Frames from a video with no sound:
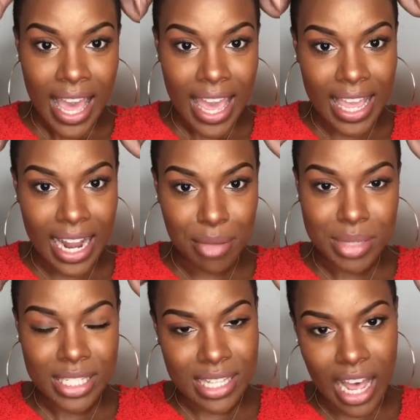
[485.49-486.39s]
and I
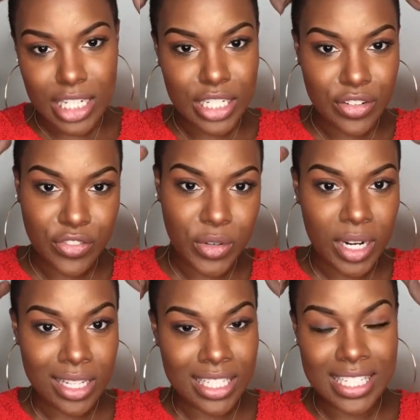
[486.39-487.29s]
massage it for
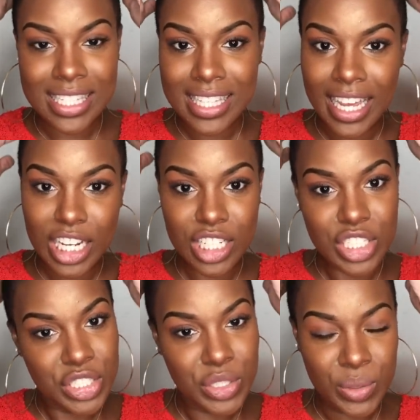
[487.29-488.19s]
at least like
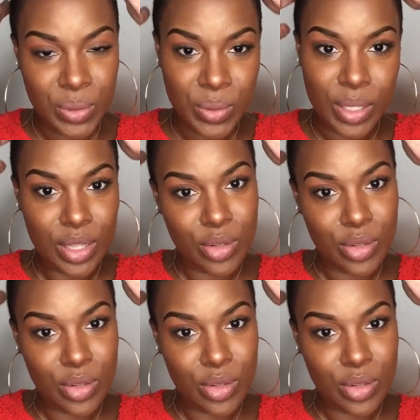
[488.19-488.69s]
two,